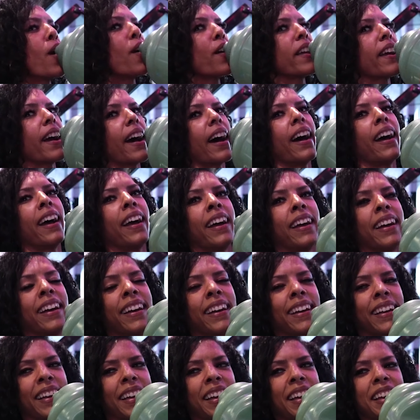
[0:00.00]
Yeah.
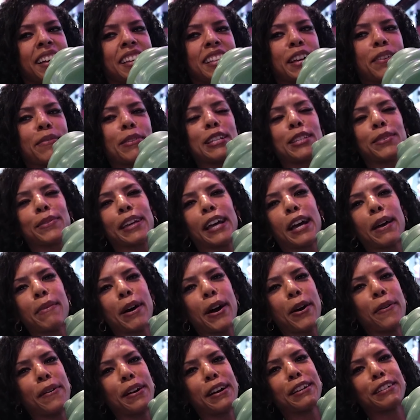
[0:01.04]
That means we got
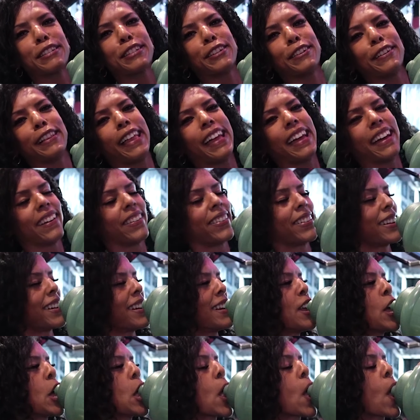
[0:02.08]
about one or two left.
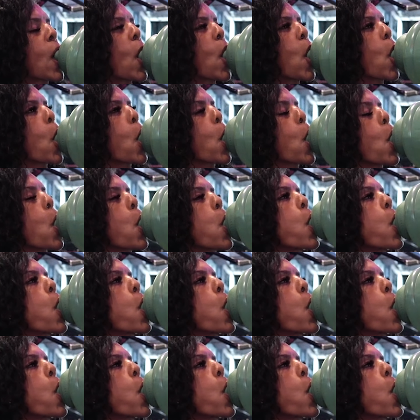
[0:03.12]
Mm.